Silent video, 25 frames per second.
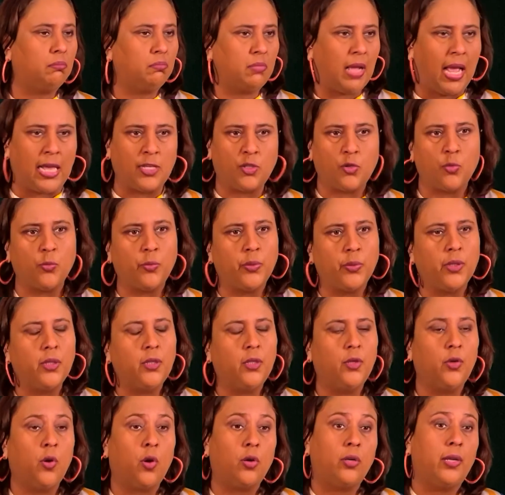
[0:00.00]
has to work a
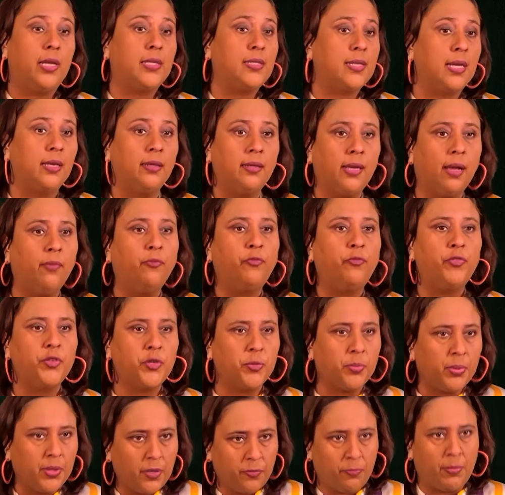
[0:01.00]
lot, gets
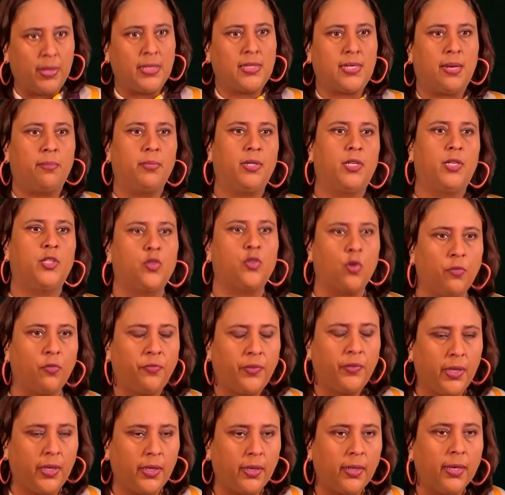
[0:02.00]
uncomfortable if my stomach is not
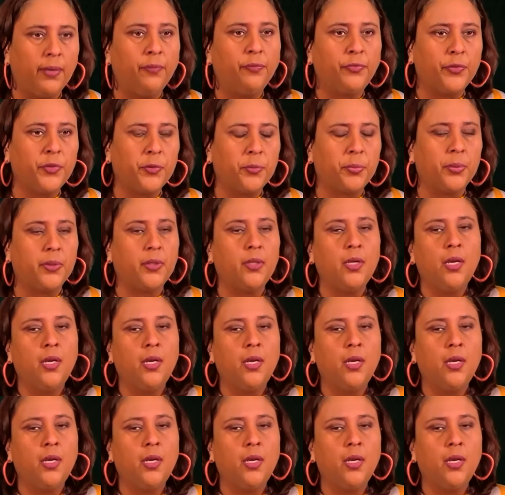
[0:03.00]
feeling comfortable.